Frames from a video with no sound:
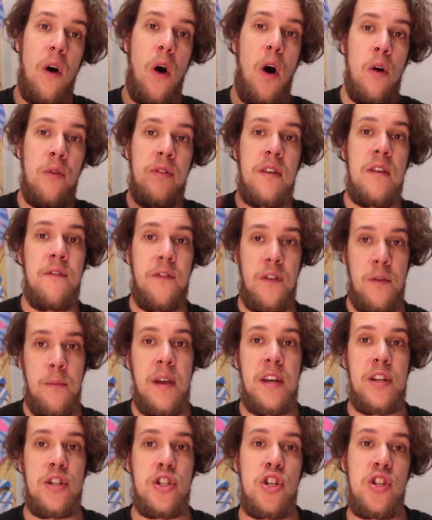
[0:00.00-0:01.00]
all the
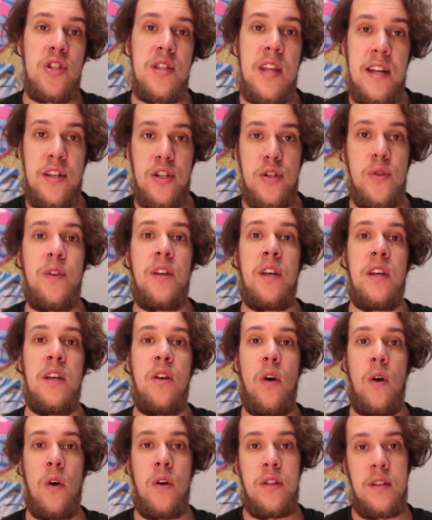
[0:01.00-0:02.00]
information that you
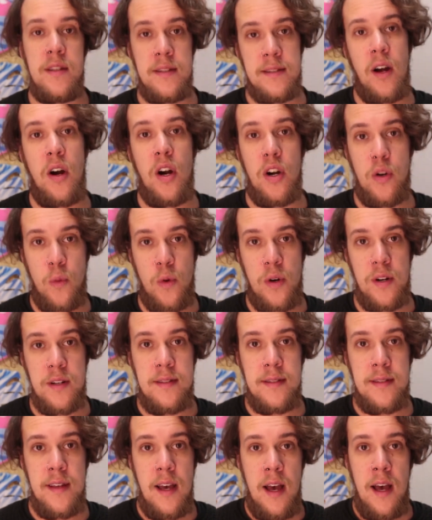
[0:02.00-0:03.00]
need on these
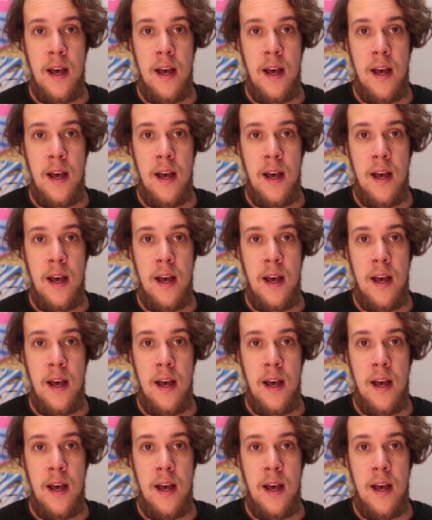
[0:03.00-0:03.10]
artworks.